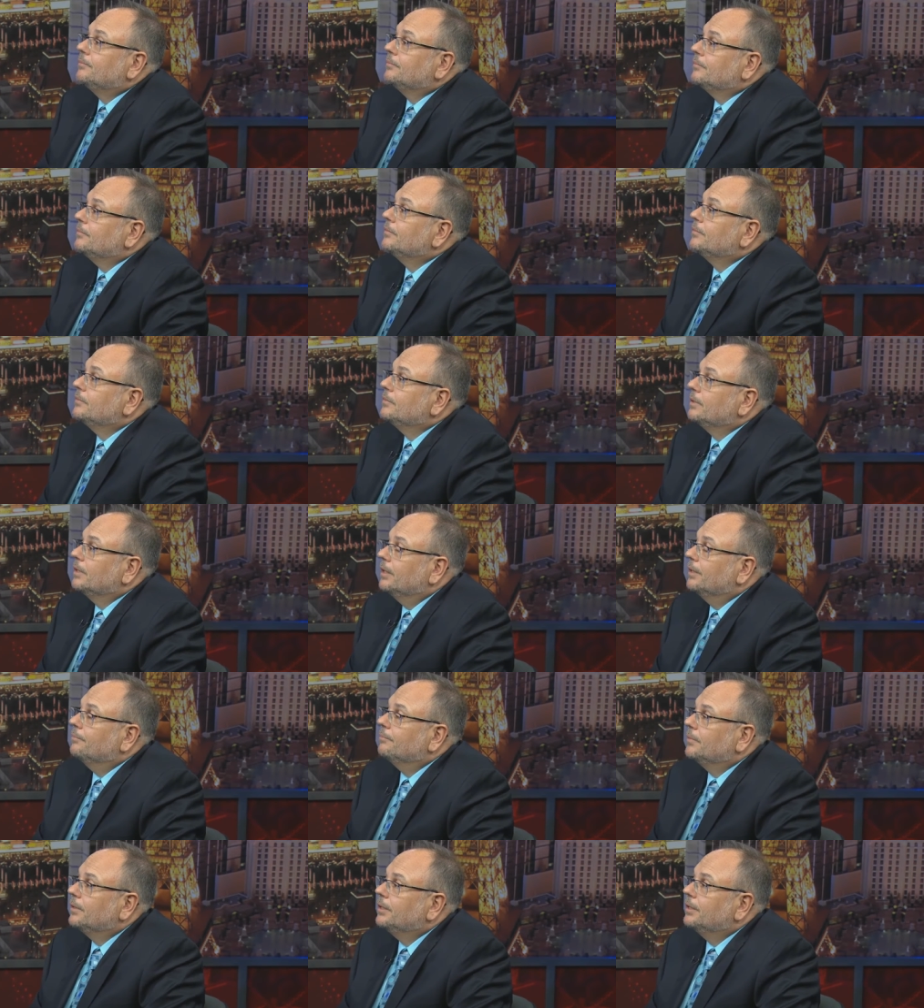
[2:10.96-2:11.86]
players. Yeah.
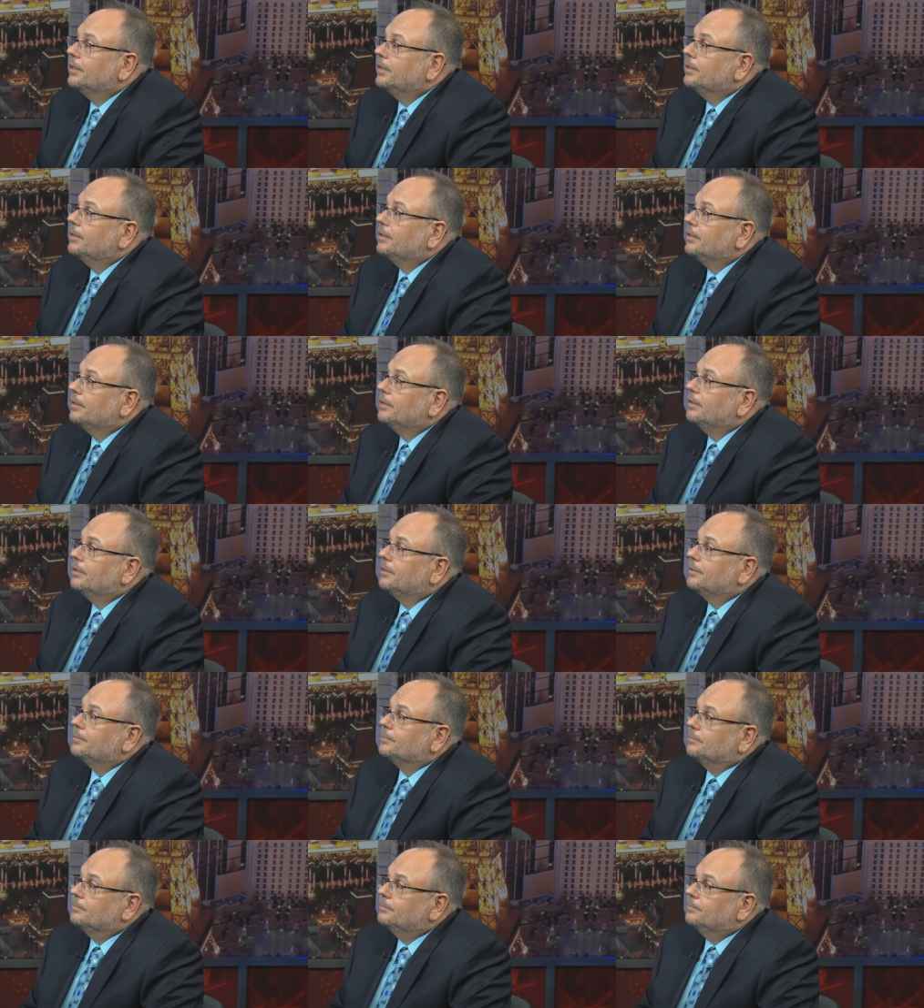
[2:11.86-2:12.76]
I mean, they're
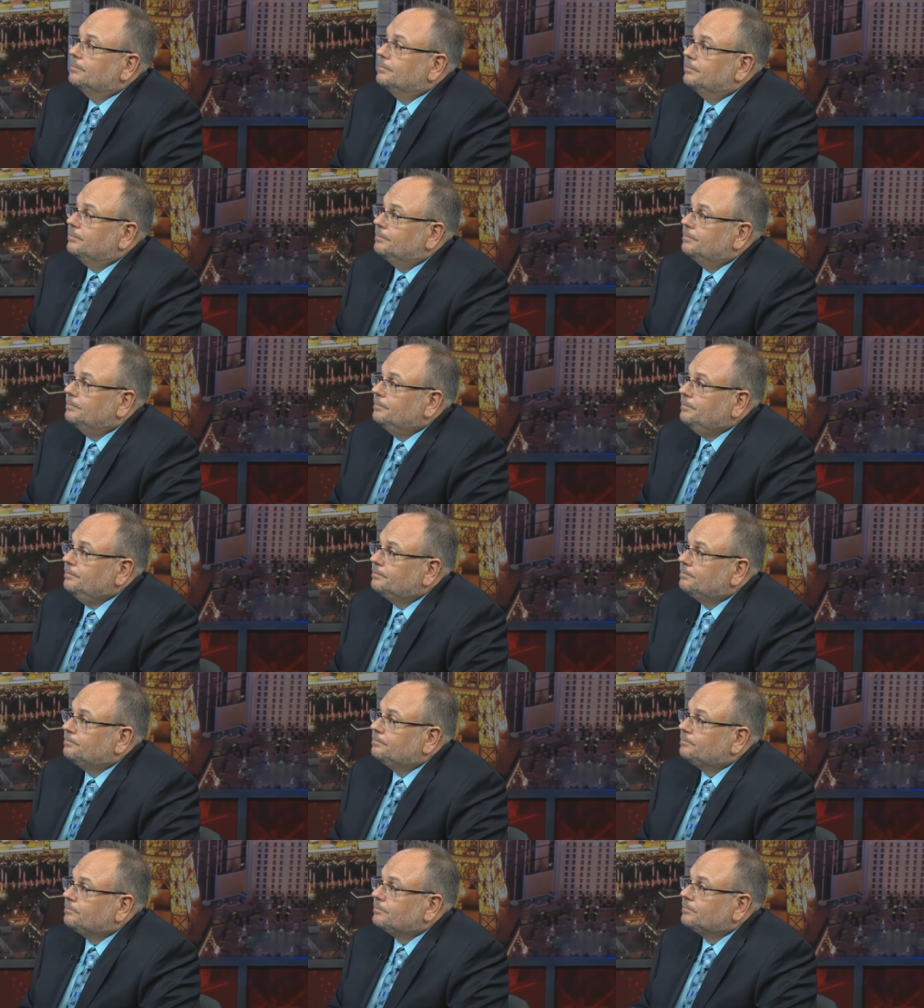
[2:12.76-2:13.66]
it's
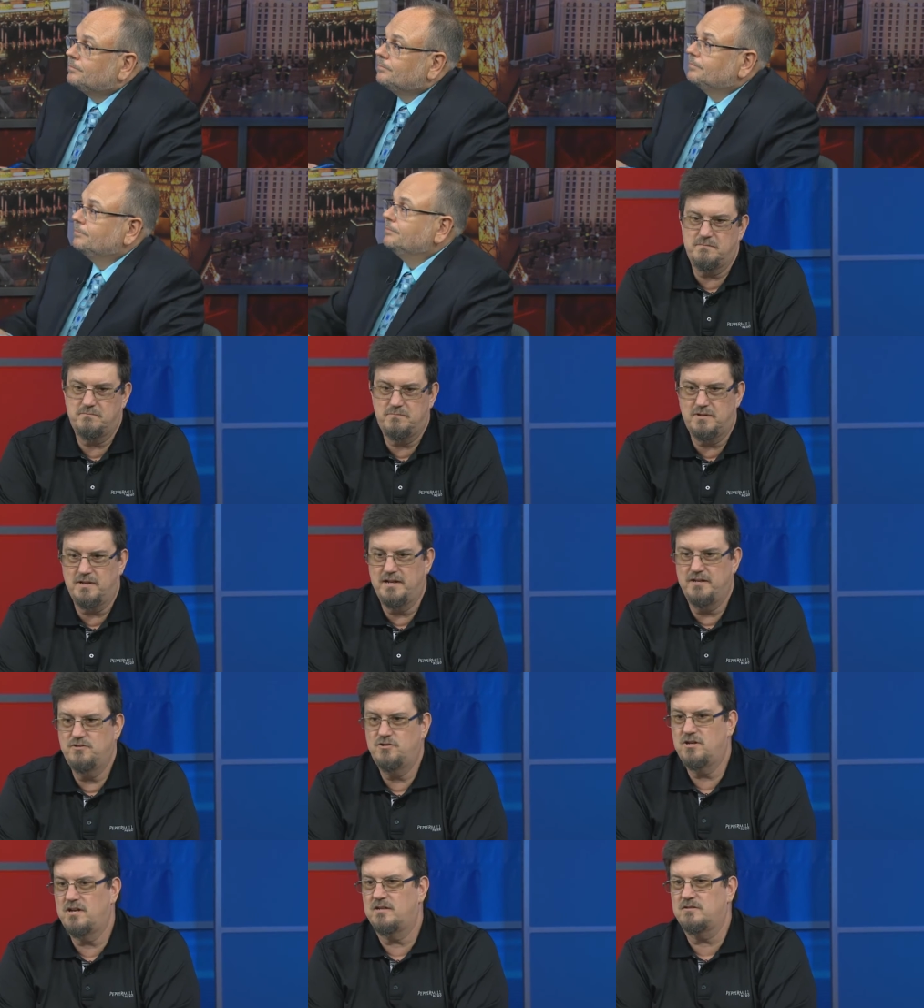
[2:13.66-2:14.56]
they're they're not
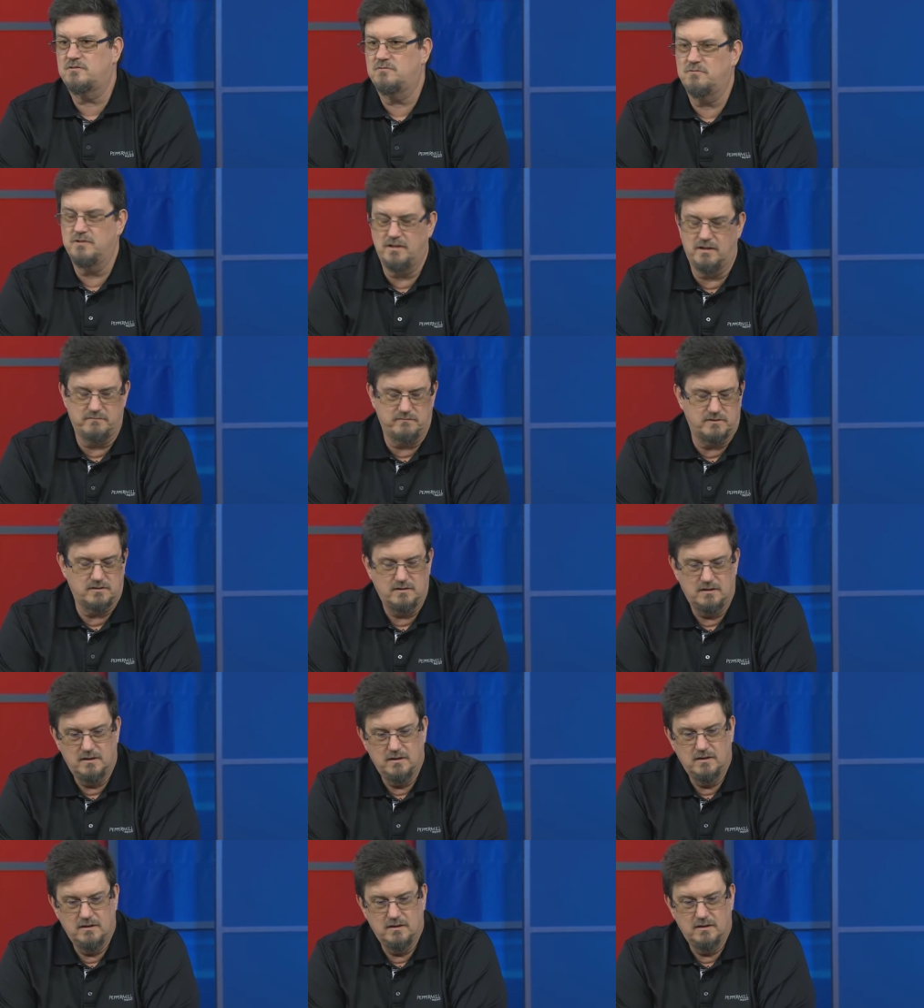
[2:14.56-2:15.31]
playing chess or whatever.